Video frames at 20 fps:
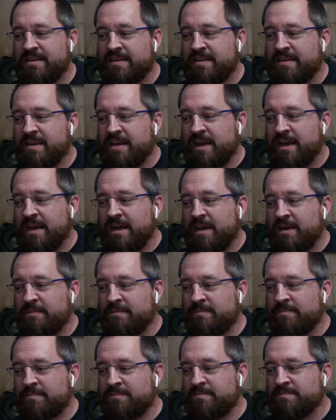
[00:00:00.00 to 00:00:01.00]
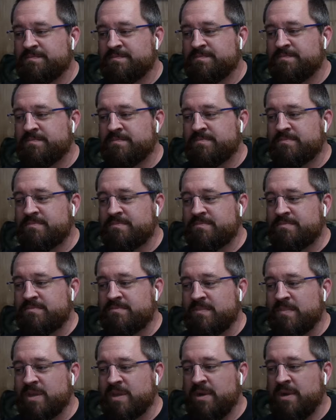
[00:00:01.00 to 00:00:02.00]

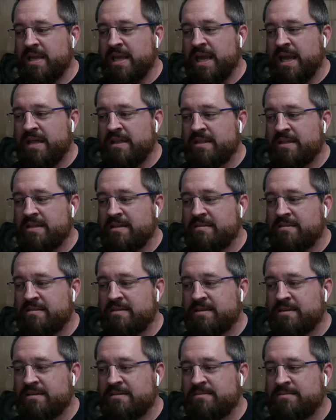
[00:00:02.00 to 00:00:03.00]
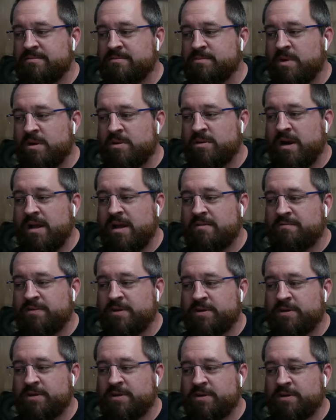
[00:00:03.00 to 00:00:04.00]
But yeah, the Rotor
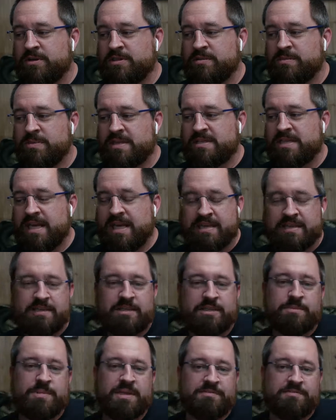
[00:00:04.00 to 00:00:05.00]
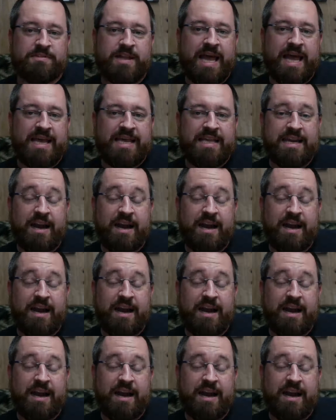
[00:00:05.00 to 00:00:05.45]
Riot folks have been taking a little bit of flack.